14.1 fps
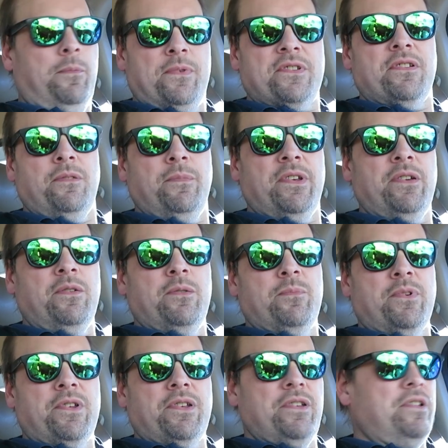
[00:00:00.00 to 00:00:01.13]
hope it's going to be going
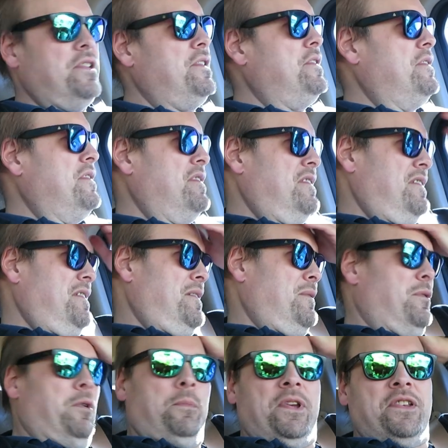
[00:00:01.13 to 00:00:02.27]
pretty good.
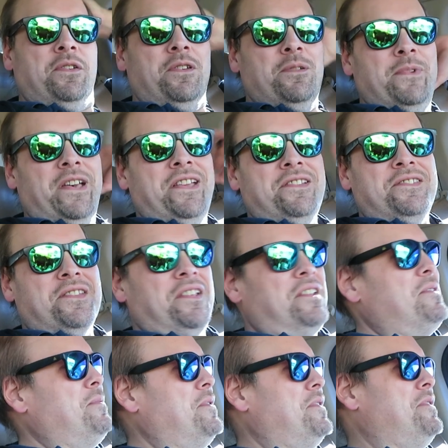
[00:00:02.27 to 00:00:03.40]
Won't be doing much
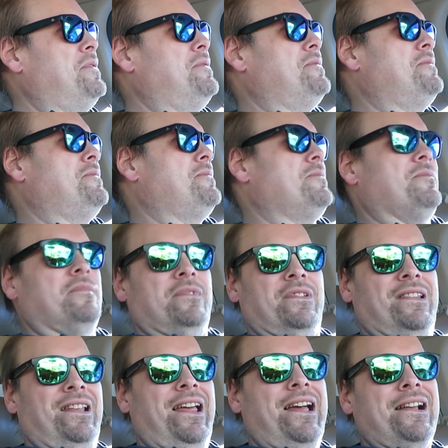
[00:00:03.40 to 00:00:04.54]
because we're on
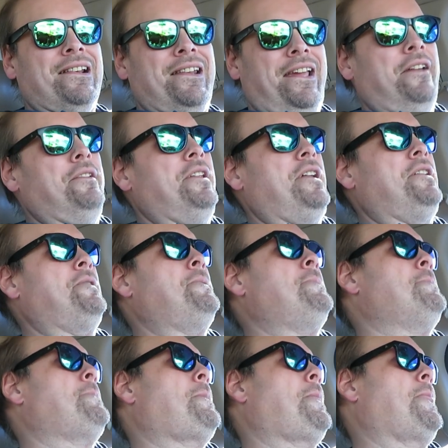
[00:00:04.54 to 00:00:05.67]
lockdown now,
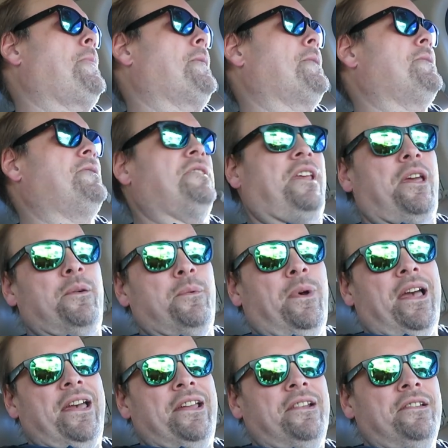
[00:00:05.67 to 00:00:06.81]

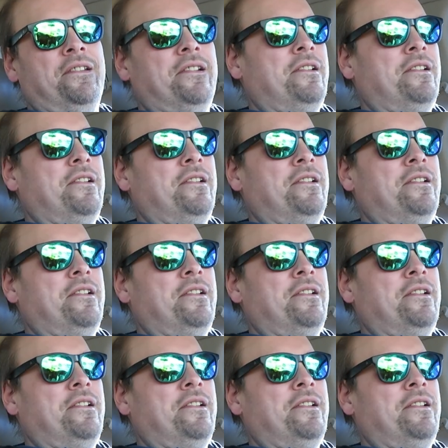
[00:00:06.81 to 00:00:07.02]
statewide.